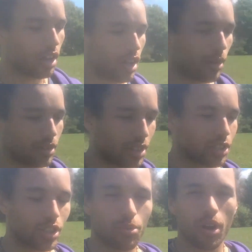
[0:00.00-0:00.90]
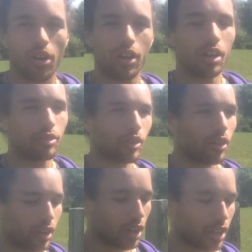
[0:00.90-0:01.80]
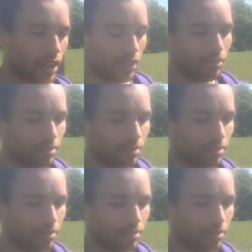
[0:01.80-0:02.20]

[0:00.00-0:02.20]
It's actually where I live currently.